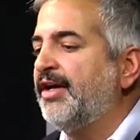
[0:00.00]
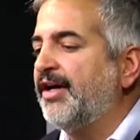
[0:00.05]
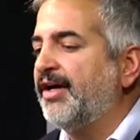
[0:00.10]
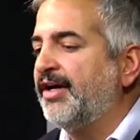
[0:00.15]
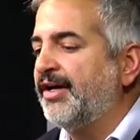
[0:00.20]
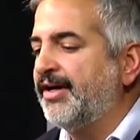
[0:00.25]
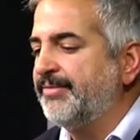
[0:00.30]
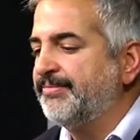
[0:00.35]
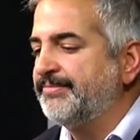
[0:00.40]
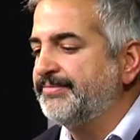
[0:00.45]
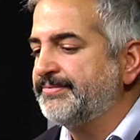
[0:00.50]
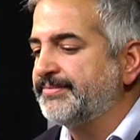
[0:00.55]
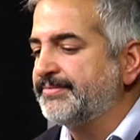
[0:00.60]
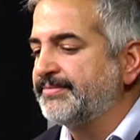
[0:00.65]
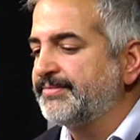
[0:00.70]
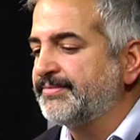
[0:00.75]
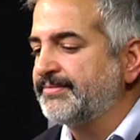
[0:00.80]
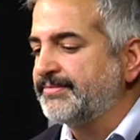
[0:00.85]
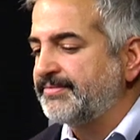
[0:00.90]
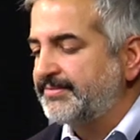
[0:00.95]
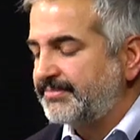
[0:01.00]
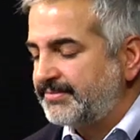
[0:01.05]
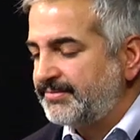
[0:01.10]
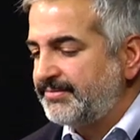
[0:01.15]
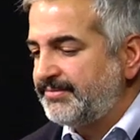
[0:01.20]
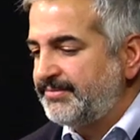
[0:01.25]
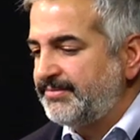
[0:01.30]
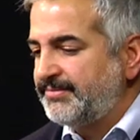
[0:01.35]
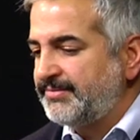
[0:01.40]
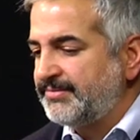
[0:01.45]

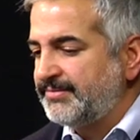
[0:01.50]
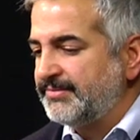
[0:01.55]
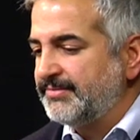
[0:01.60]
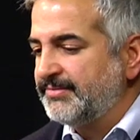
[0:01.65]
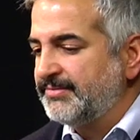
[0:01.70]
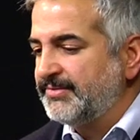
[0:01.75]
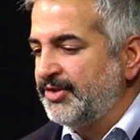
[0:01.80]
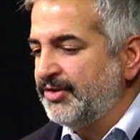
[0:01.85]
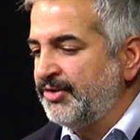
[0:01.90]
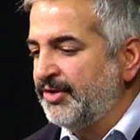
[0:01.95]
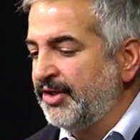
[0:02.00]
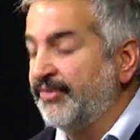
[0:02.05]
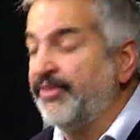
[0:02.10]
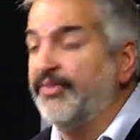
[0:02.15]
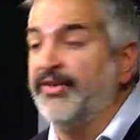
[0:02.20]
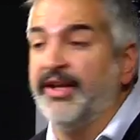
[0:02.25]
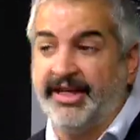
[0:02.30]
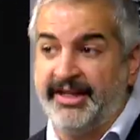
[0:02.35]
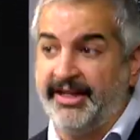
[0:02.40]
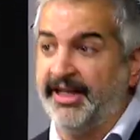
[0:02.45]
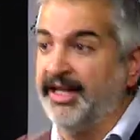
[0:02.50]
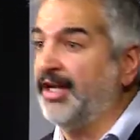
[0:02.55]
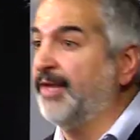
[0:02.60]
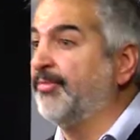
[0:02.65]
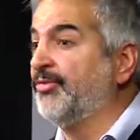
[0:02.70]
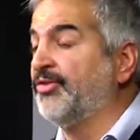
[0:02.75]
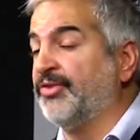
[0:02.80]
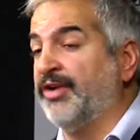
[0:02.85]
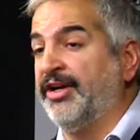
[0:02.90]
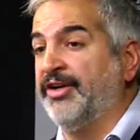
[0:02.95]
you never felt like getting
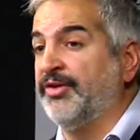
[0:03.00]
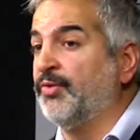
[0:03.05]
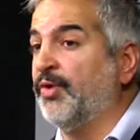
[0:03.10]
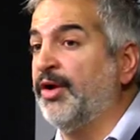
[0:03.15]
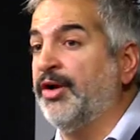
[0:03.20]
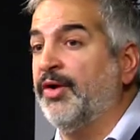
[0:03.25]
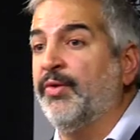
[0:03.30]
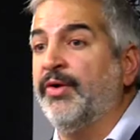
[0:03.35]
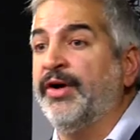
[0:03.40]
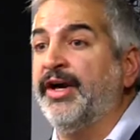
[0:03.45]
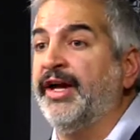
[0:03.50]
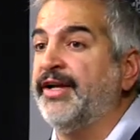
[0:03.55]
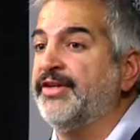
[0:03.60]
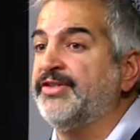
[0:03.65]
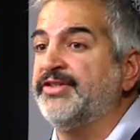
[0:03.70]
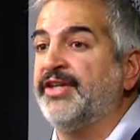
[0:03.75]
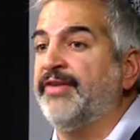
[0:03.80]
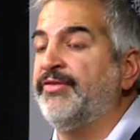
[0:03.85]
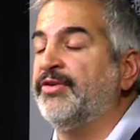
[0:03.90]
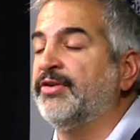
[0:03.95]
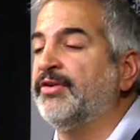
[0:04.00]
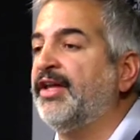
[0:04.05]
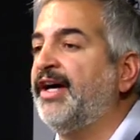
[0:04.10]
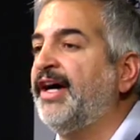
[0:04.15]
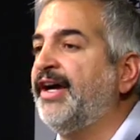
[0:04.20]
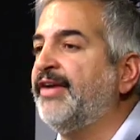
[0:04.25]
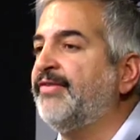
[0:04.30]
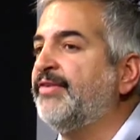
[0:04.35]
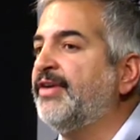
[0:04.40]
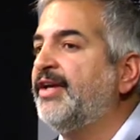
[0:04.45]
up and trying to run away, save your
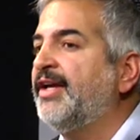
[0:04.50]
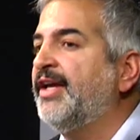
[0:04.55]
life.